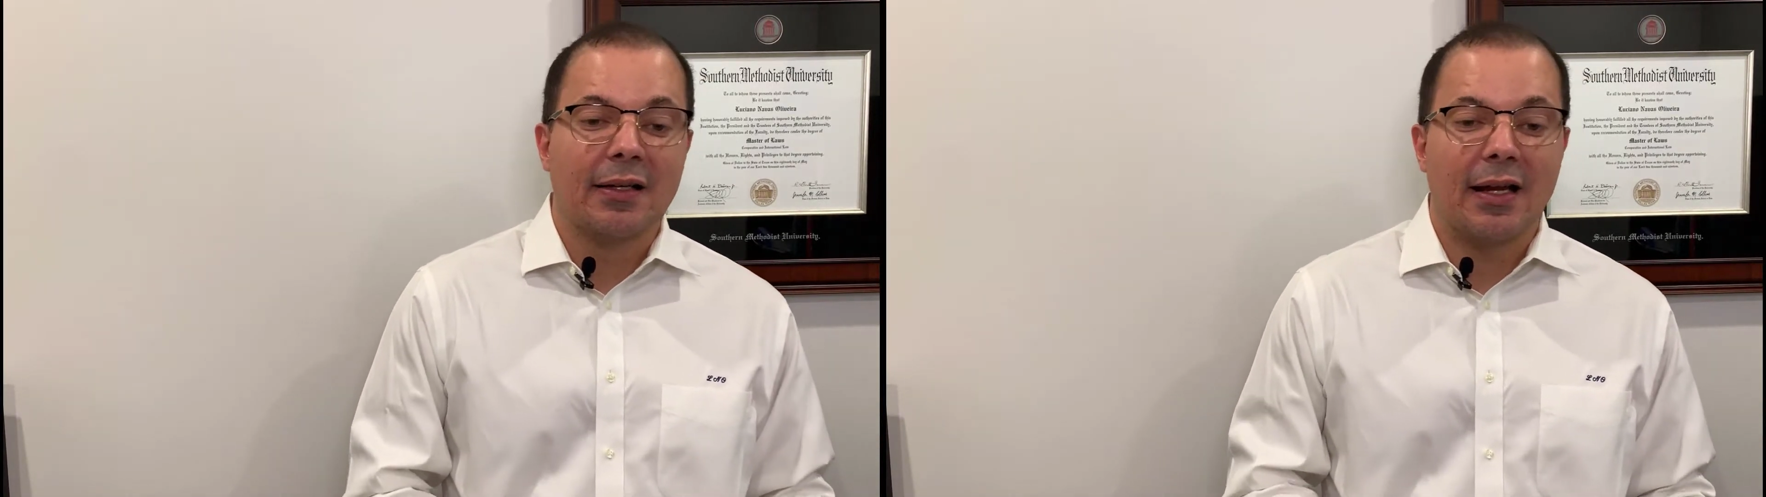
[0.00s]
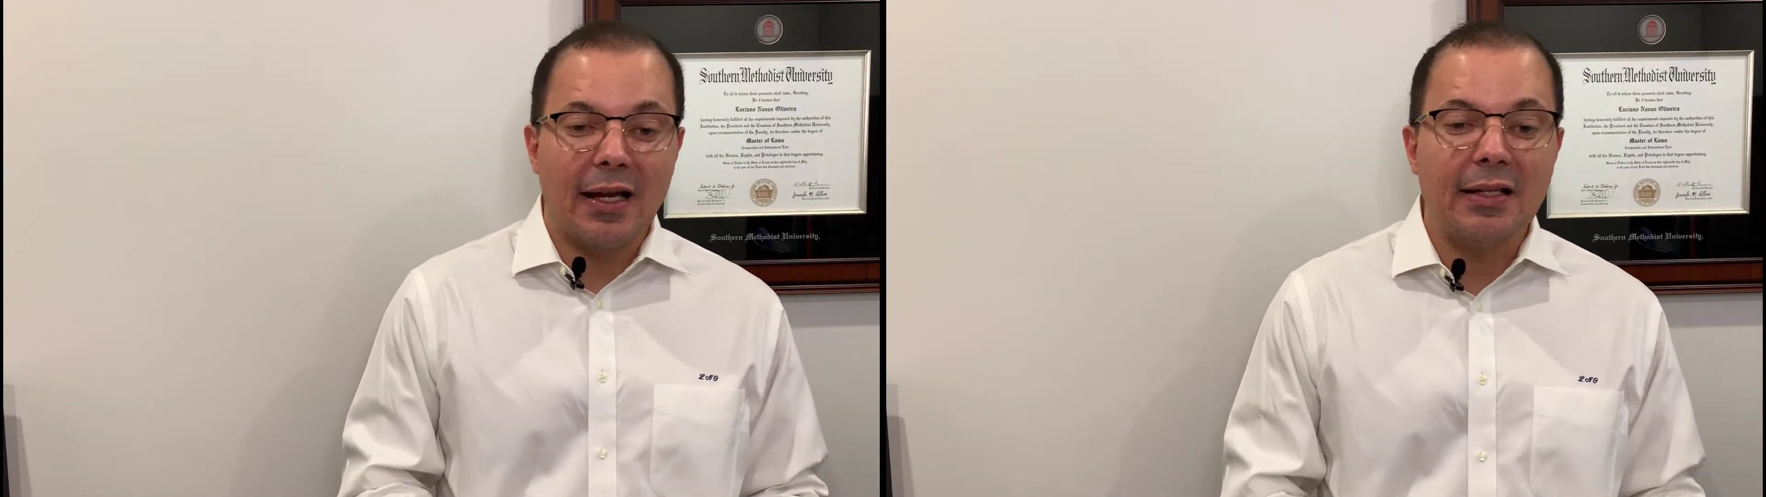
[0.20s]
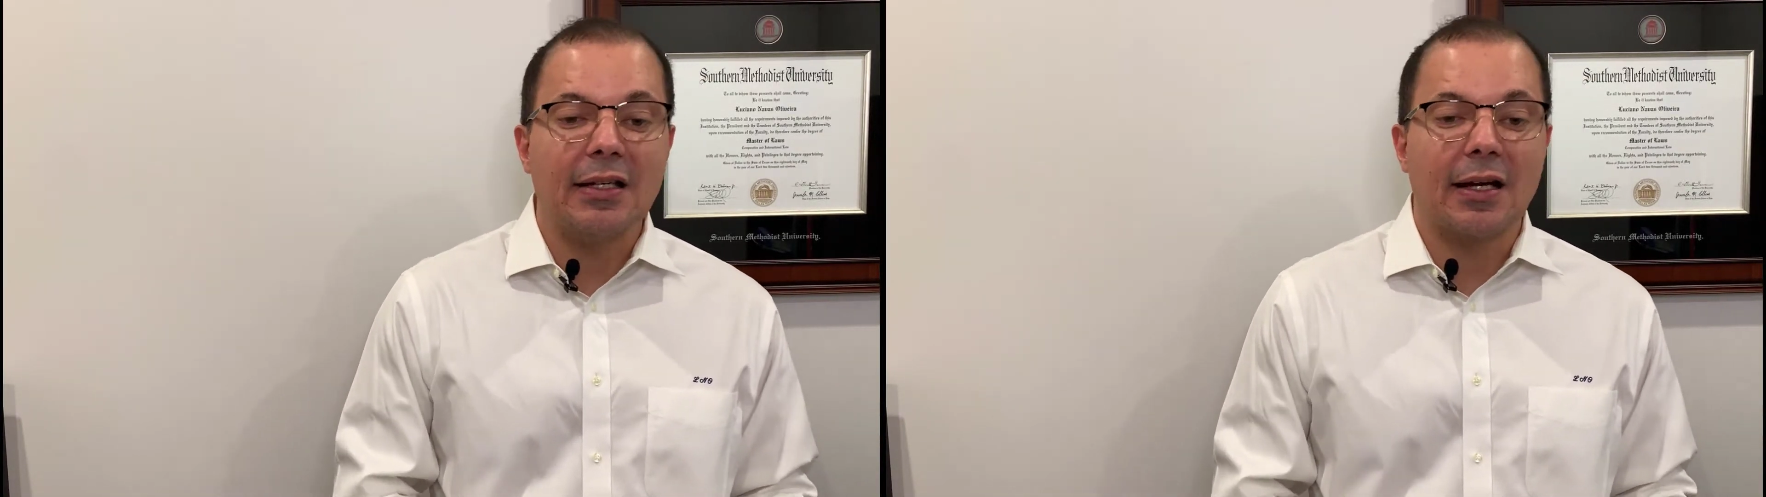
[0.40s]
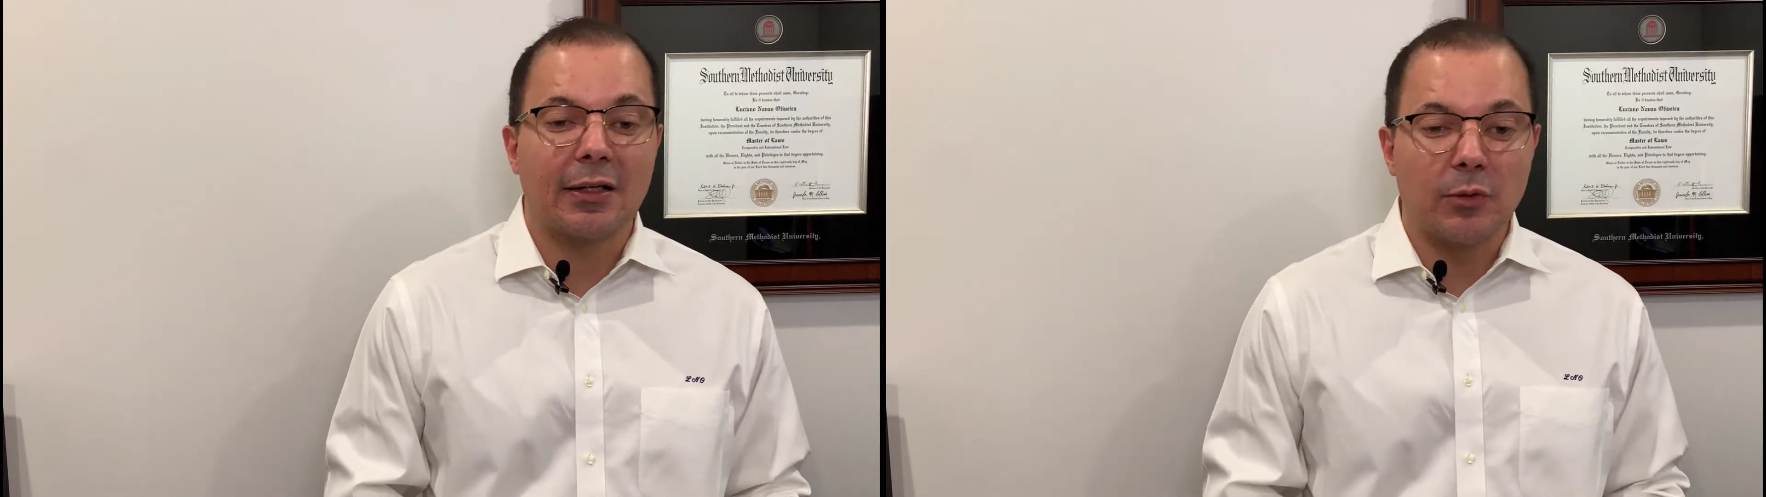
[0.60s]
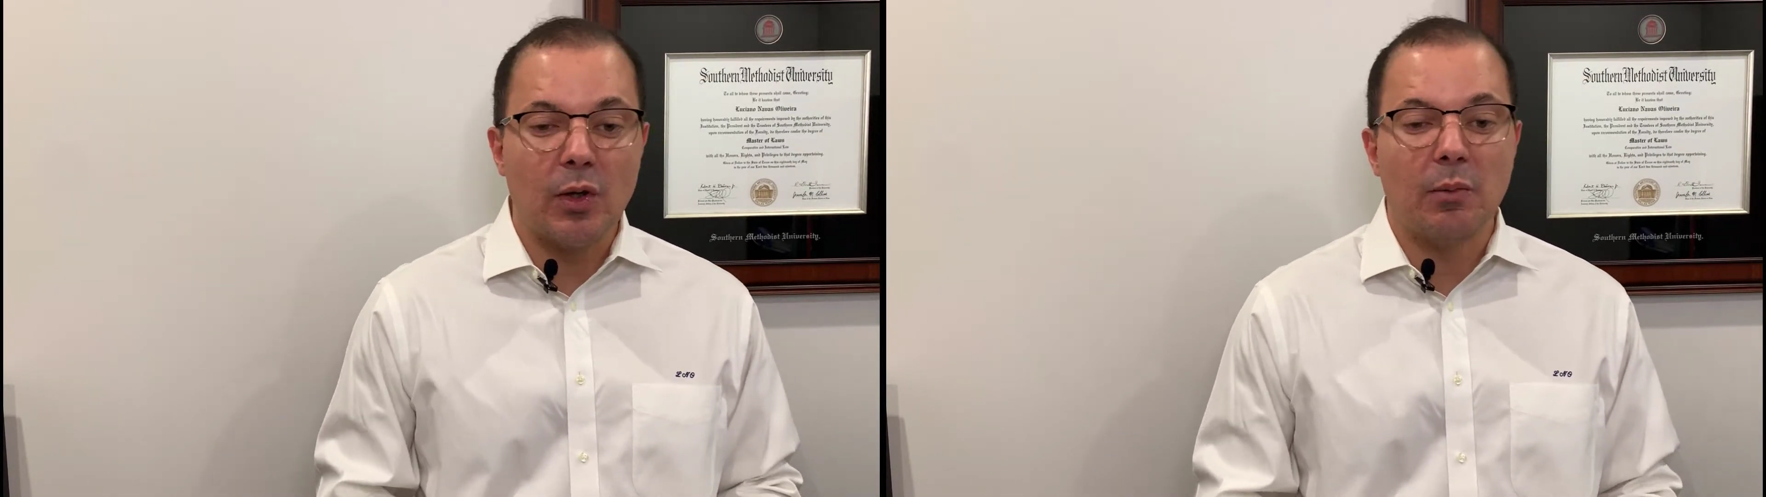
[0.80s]
any
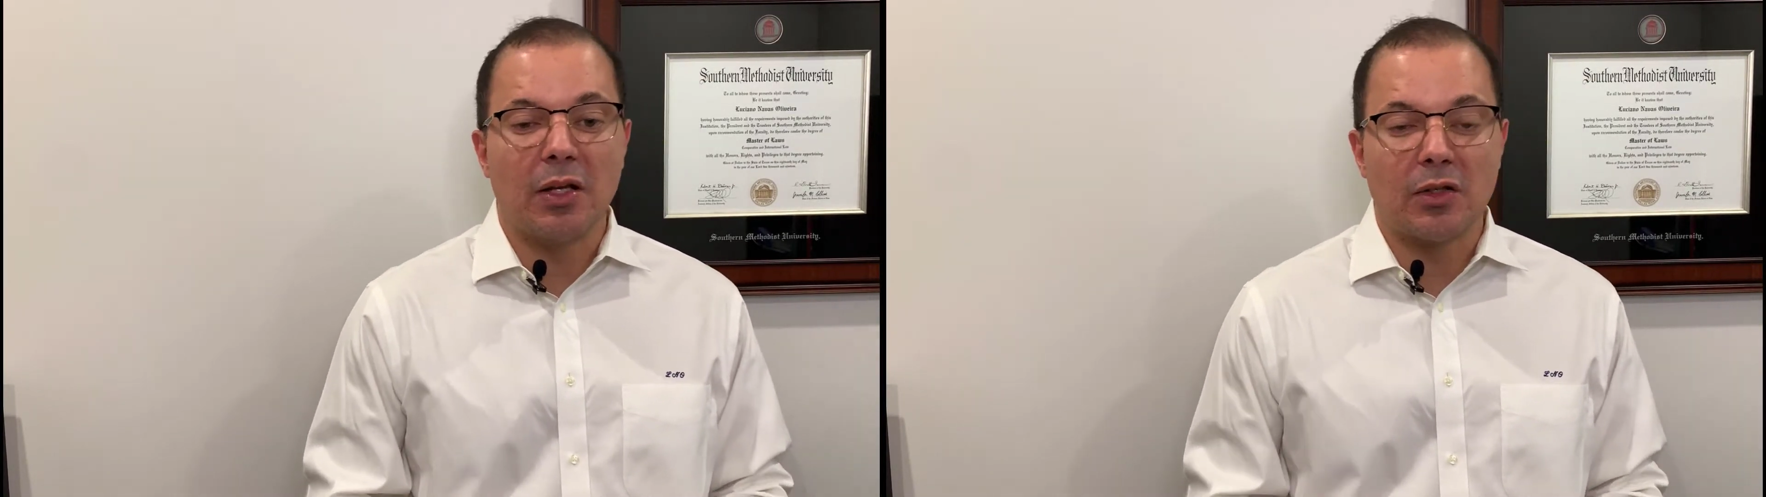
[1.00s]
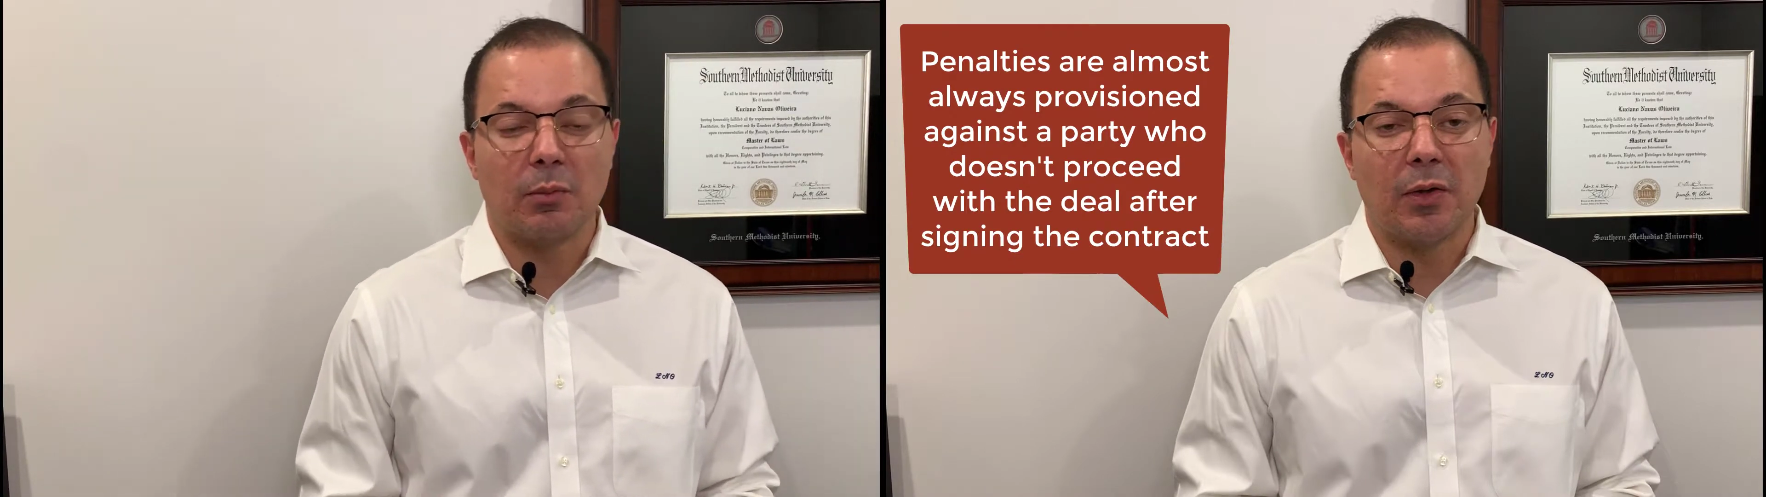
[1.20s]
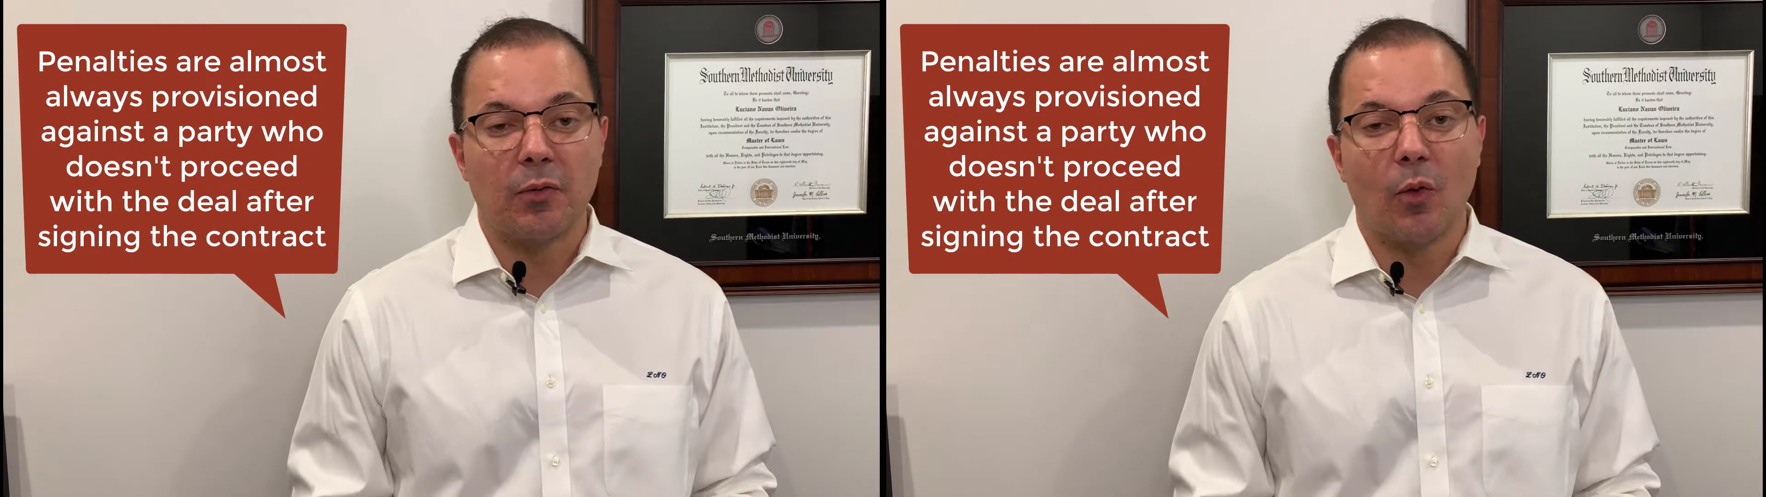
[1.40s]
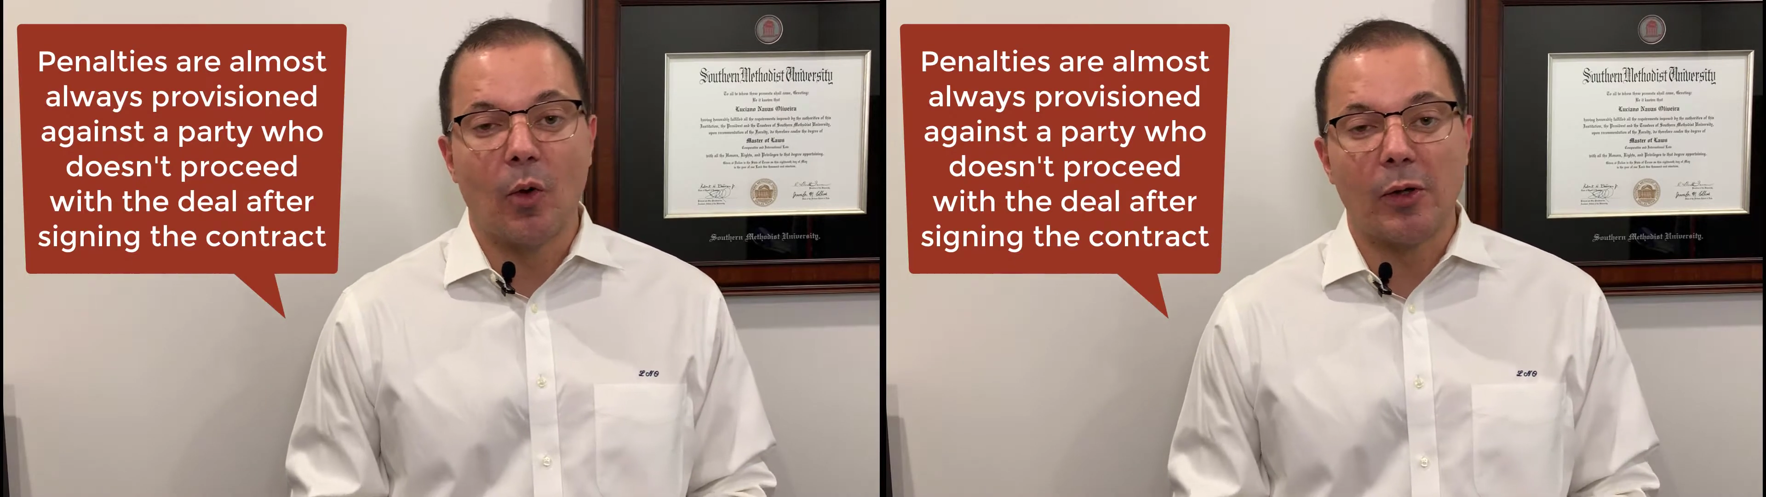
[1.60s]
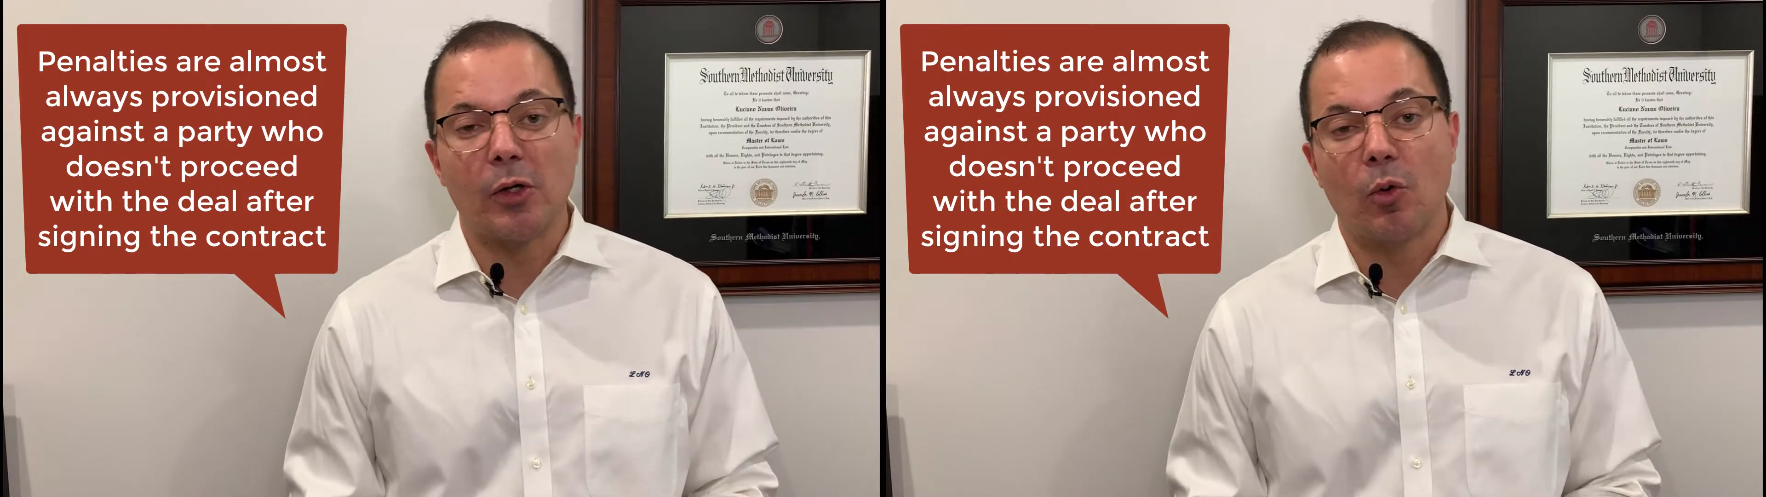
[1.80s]
agreements
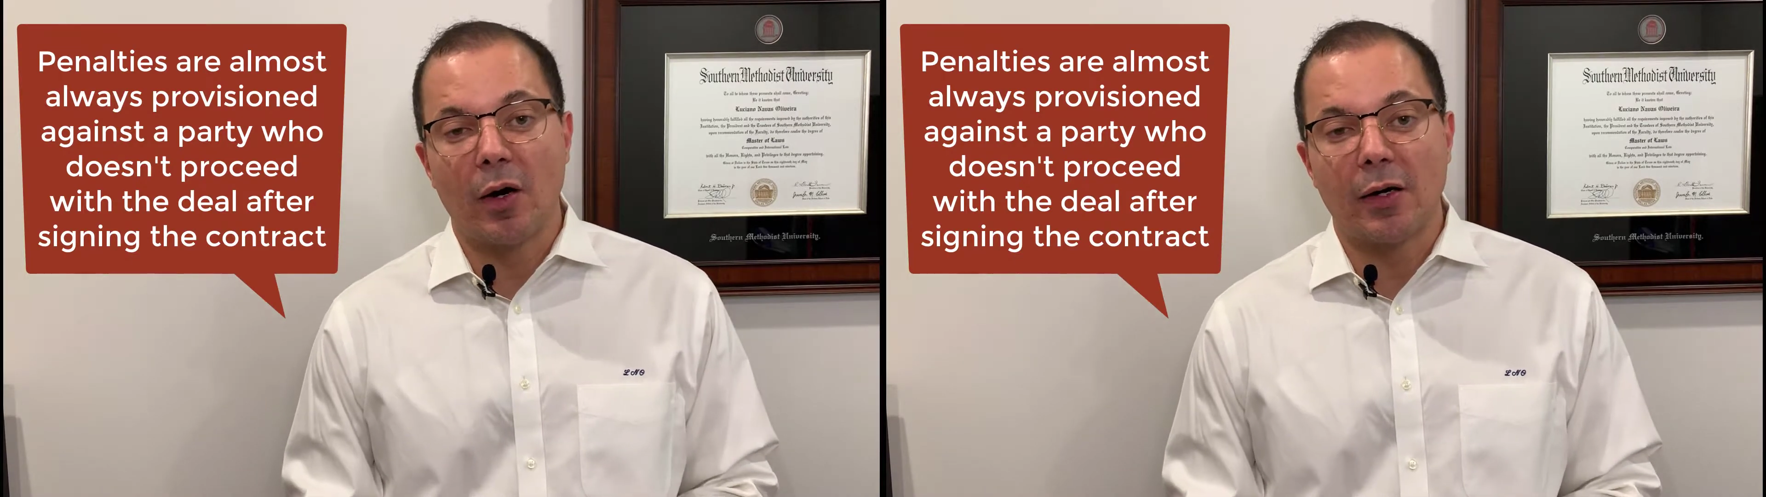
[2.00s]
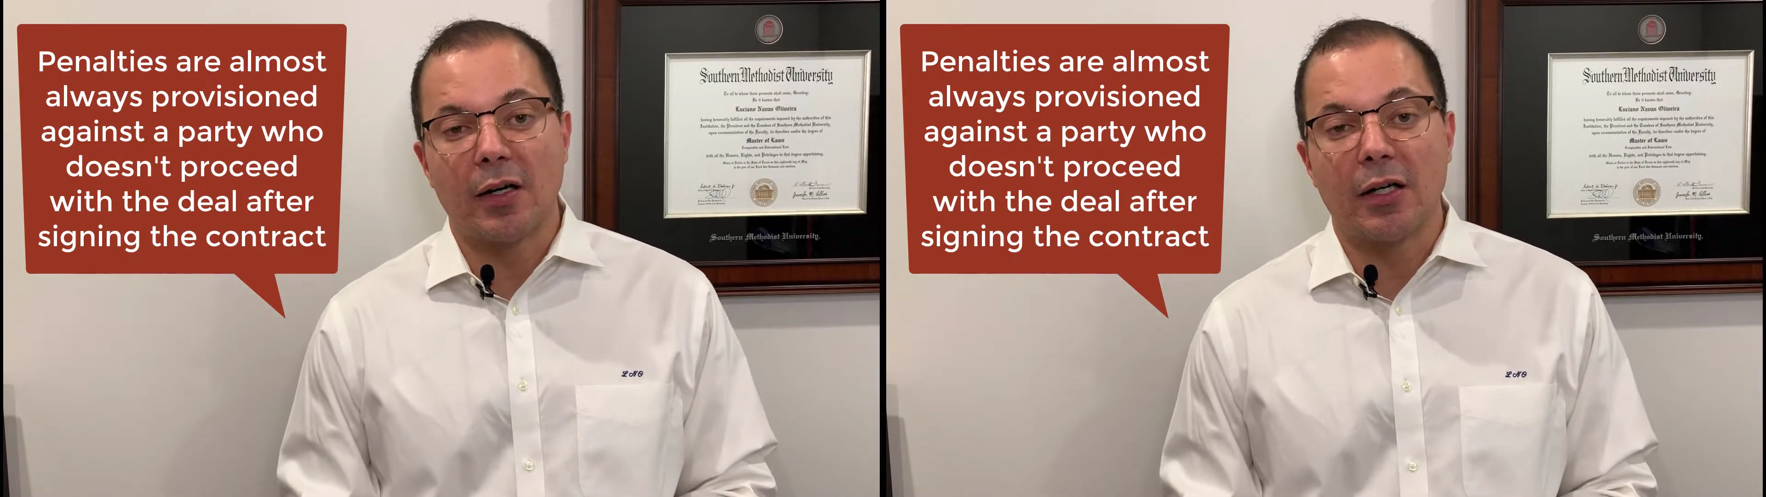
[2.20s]
before you are